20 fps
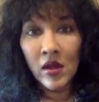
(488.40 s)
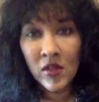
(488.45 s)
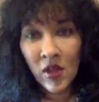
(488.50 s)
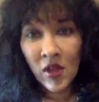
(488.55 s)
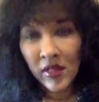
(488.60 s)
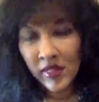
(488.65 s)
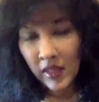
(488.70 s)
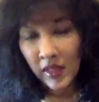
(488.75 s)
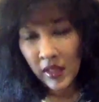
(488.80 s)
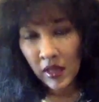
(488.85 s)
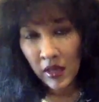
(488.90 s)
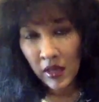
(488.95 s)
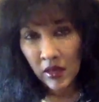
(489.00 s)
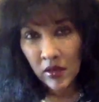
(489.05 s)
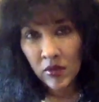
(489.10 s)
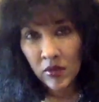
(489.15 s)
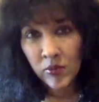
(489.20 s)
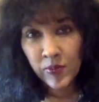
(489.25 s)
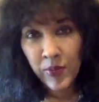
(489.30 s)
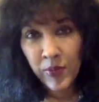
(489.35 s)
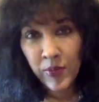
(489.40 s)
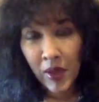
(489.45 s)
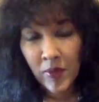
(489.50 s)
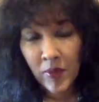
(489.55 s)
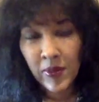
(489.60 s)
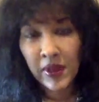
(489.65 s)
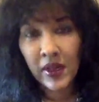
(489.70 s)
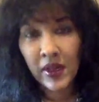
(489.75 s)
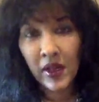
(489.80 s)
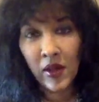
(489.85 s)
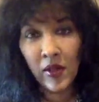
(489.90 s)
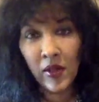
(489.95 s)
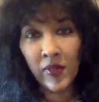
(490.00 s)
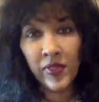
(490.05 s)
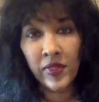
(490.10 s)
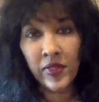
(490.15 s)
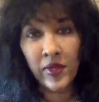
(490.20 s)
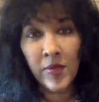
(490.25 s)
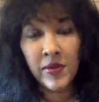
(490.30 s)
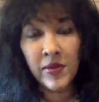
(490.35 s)
So I think in public health
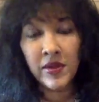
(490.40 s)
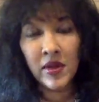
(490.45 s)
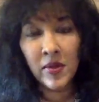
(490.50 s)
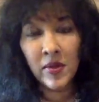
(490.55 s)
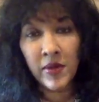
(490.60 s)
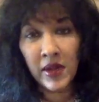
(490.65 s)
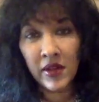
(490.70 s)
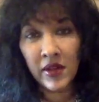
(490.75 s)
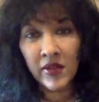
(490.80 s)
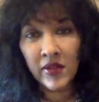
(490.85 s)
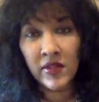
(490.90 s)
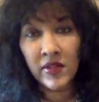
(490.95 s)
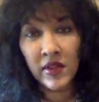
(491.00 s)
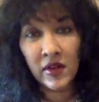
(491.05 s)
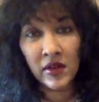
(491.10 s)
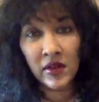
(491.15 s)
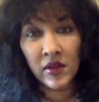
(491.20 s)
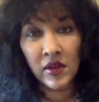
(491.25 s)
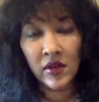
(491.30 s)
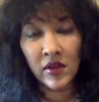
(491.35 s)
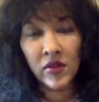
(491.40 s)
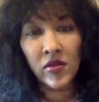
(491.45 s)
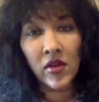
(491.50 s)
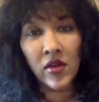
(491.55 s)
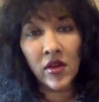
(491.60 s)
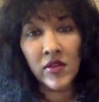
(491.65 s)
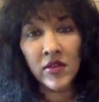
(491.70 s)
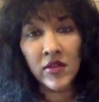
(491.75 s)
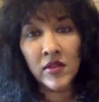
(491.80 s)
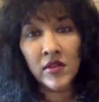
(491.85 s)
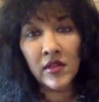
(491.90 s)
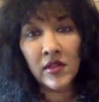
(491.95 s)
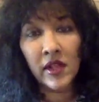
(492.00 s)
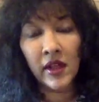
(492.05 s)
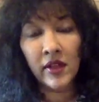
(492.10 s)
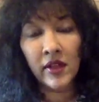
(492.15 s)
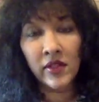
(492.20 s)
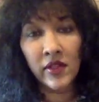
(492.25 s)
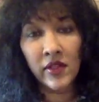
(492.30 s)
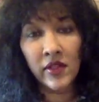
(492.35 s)
epidemics, in a crisis
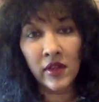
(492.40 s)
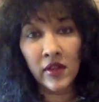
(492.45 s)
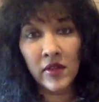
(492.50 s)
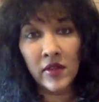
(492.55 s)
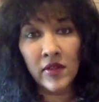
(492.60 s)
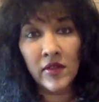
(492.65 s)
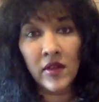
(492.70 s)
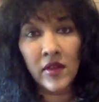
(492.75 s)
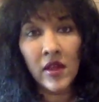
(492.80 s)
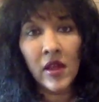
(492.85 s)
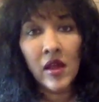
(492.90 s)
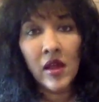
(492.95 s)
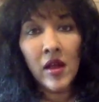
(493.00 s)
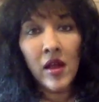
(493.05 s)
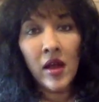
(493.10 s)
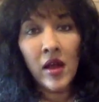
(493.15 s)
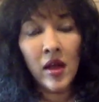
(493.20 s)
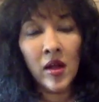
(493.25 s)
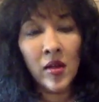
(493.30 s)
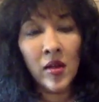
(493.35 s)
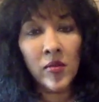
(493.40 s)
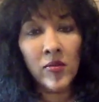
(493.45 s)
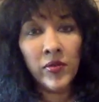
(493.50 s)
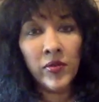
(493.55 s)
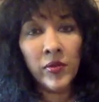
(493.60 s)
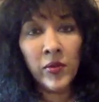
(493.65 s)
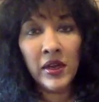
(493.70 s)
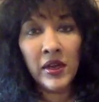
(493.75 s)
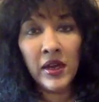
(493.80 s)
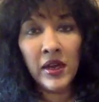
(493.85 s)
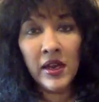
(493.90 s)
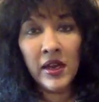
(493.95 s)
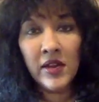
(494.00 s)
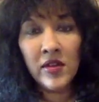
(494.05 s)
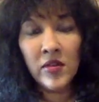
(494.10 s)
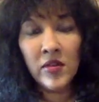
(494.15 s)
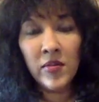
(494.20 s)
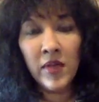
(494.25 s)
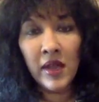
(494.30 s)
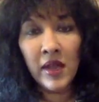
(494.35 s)
like this, we need
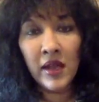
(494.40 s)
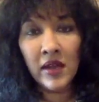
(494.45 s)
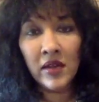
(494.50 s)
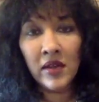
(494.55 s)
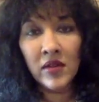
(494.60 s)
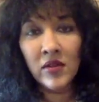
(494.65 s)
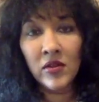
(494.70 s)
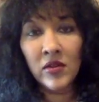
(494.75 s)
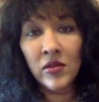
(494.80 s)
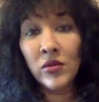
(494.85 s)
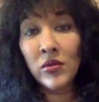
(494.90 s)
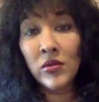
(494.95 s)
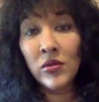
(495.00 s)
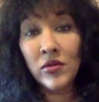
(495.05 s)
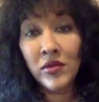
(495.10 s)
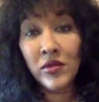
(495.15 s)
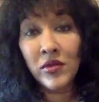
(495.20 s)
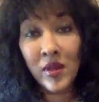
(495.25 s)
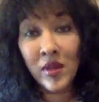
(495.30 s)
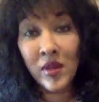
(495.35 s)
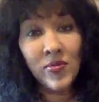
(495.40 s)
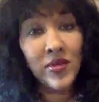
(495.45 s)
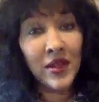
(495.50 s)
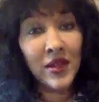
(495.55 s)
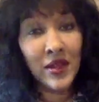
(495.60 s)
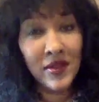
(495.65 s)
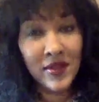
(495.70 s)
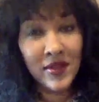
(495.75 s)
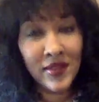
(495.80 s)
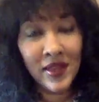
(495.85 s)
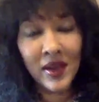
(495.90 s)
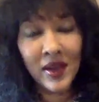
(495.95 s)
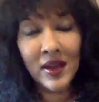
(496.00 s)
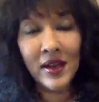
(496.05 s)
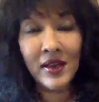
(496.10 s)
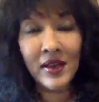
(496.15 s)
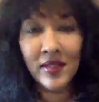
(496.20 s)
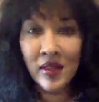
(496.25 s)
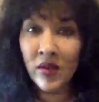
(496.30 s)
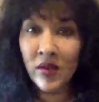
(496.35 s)
to do some things that are
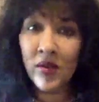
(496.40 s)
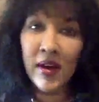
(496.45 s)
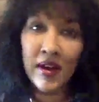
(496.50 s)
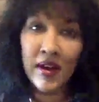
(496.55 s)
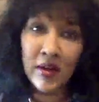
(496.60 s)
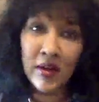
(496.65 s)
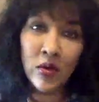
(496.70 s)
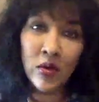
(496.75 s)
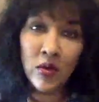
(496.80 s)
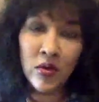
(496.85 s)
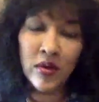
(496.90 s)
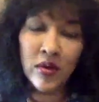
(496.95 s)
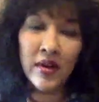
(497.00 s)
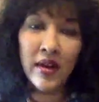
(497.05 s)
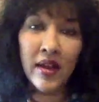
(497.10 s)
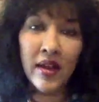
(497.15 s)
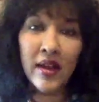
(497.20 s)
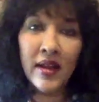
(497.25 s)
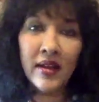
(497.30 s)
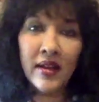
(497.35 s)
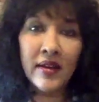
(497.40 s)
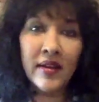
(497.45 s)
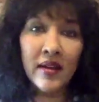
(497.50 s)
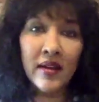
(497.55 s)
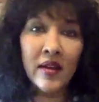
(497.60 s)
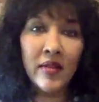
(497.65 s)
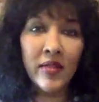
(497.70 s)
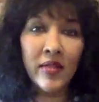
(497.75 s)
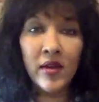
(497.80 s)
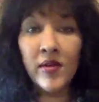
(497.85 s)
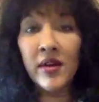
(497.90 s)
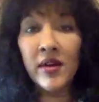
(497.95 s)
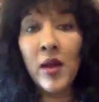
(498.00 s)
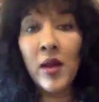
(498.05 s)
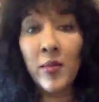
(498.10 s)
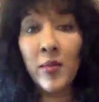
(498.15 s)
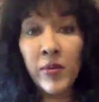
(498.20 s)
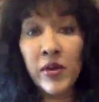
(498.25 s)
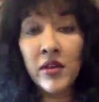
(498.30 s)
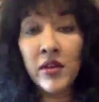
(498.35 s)
in the greater good, and they're in
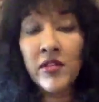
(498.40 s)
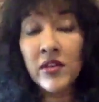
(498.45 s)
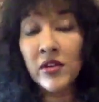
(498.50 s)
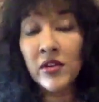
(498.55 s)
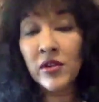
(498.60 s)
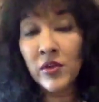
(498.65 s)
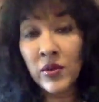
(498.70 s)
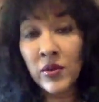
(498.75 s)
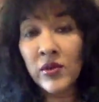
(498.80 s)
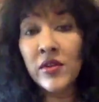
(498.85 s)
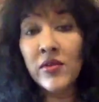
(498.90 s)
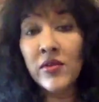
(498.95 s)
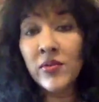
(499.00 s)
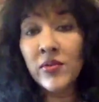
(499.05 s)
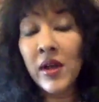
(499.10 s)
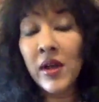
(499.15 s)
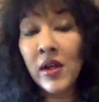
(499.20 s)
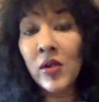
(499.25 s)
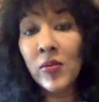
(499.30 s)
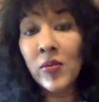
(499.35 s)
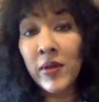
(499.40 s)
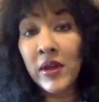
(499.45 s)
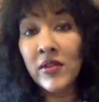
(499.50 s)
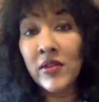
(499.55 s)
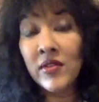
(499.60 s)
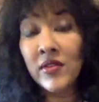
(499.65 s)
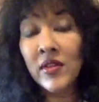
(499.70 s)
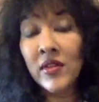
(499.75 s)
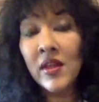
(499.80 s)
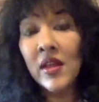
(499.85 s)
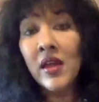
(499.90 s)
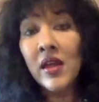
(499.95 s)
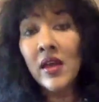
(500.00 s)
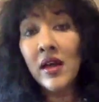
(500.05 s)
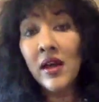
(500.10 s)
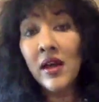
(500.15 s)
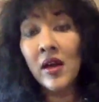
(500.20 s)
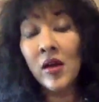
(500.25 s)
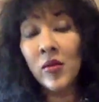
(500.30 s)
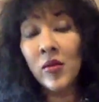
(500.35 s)
our personal good as well, because
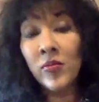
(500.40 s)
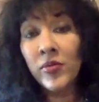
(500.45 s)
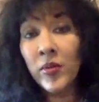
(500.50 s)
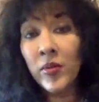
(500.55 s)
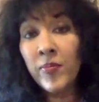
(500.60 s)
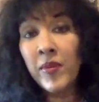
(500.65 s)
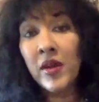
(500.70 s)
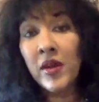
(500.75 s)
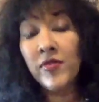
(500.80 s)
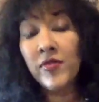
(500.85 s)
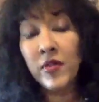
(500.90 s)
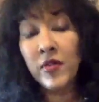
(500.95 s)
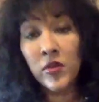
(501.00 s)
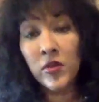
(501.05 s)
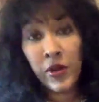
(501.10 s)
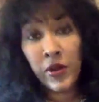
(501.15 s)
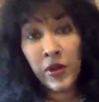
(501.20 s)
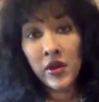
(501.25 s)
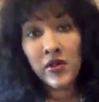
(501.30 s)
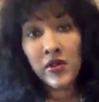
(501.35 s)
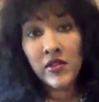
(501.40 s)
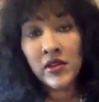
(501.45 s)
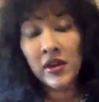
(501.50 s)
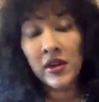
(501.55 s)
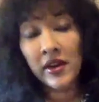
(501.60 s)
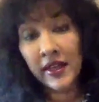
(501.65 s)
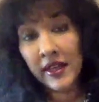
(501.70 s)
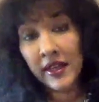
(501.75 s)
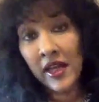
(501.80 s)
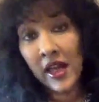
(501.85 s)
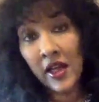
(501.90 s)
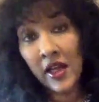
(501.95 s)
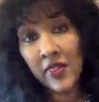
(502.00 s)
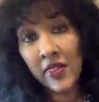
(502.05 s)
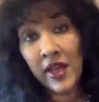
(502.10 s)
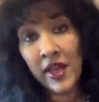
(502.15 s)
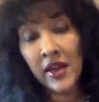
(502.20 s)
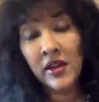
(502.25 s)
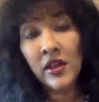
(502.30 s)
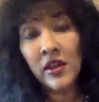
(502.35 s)
the benefits personally are
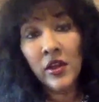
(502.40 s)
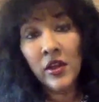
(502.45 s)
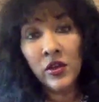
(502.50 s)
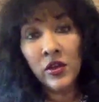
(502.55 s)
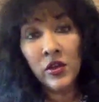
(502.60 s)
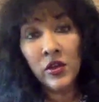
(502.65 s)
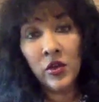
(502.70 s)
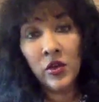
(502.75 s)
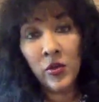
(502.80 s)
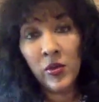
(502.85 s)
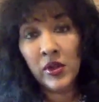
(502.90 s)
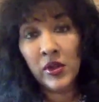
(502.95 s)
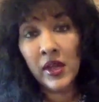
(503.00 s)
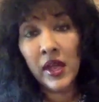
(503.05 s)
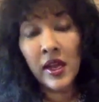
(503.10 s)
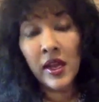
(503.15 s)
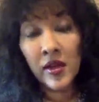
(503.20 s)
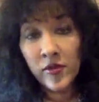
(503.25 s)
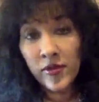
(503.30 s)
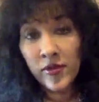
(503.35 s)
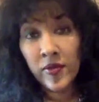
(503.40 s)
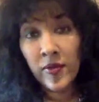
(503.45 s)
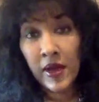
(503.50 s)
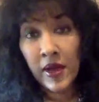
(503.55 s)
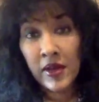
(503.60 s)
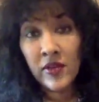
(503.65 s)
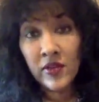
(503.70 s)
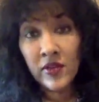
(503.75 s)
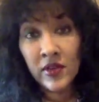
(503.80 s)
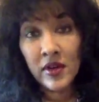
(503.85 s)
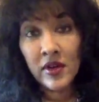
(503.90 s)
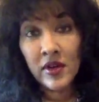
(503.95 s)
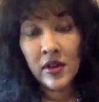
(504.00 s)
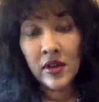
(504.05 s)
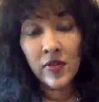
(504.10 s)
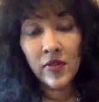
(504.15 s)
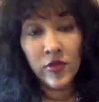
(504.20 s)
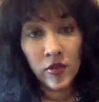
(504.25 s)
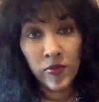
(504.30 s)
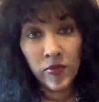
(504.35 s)
that you will get information
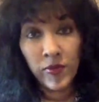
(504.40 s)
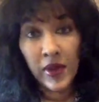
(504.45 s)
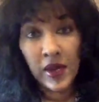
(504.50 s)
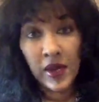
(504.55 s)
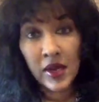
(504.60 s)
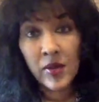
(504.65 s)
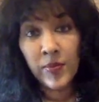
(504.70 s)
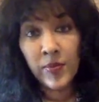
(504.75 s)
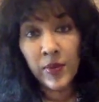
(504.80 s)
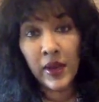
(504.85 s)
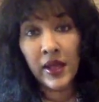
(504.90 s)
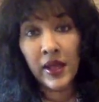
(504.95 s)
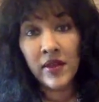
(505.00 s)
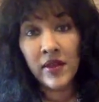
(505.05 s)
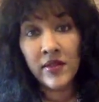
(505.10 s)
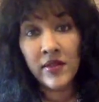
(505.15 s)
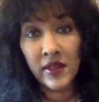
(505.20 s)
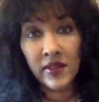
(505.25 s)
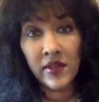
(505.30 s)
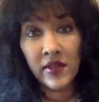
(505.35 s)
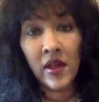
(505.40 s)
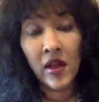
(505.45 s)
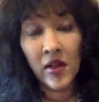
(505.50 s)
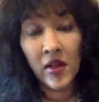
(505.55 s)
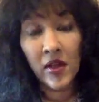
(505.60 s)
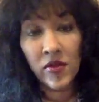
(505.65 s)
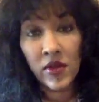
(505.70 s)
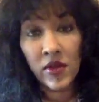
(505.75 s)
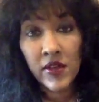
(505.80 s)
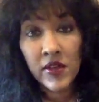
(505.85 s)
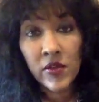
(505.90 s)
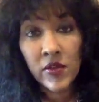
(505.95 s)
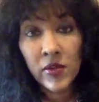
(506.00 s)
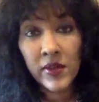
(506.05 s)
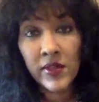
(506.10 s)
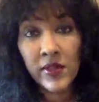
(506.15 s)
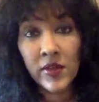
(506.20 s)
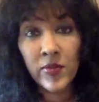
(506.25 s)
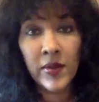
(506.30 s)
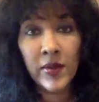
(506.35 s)
if you've been in a place that's high risk,
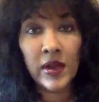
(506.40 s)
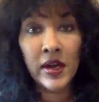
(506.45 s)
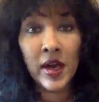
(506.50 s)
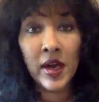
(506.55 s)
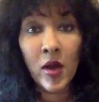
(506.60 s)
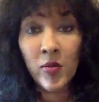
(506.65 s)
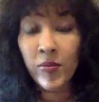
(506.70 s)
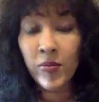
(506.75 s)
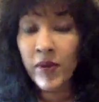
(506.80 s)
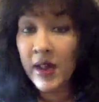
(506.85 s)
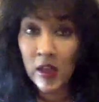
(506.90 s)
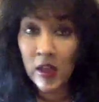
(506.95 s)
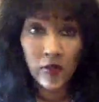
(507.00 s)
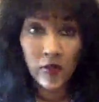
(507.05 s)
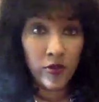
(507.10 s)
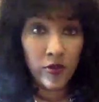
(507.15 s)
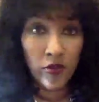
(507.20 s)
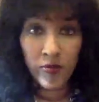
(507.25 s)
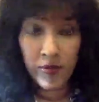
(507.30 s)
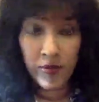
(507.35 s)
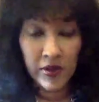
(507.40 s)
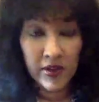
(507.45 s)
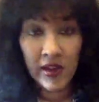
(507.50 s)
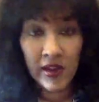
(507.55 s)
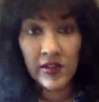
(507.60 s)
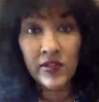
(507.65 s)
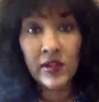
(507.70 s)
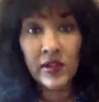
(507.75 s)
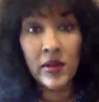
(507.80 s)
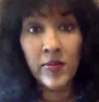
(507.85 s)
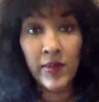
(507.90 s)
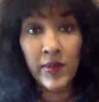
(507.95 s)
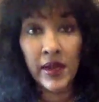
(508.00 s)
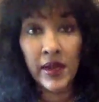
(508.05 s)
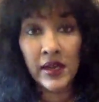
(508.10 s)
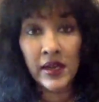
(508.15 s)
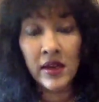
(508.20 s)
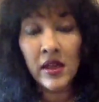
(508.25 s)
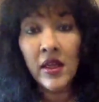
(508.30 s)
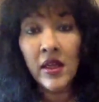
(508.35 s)
where there's been an outbreak, if you've potentially
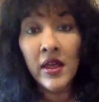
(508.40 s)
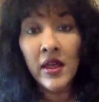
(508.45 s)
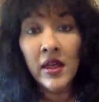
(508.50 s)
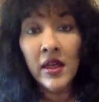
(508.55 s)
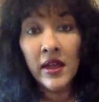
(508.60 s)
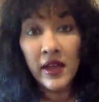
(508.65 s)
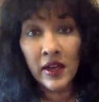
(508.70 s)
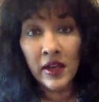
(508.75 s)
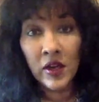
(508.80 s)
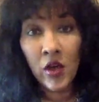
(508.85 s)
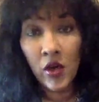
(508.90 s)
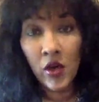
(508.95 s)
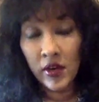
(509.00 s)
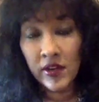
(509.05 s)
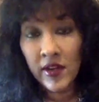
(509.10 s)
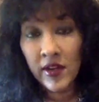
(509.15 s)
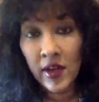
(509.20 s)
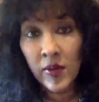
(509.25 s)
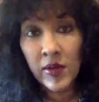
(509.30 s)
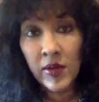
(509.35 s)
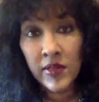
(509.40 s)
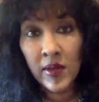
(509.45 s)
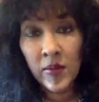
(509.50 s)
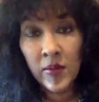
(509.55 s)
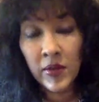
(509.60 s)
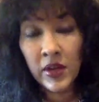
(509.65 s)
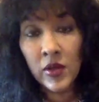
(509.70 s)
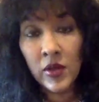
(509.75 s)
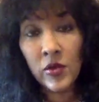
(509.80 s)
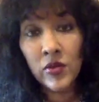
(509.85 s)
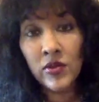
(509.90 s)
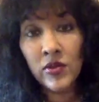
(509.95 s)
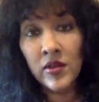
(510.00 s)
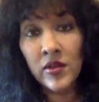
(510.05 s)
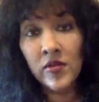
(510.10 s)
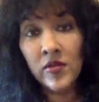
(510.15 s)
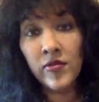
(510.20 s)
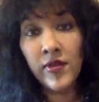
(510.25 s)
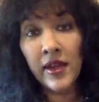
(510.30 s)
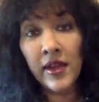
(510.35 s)
been in contact with somebody who's
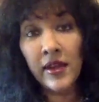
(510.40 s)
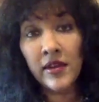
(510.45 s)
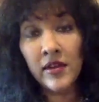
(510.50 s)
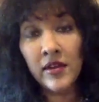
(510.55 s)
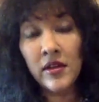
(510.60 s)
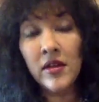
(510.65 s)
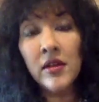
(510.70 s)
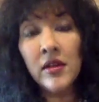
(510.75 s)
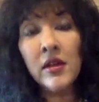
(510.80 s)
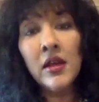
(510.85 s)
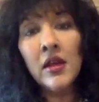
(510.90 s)
infected.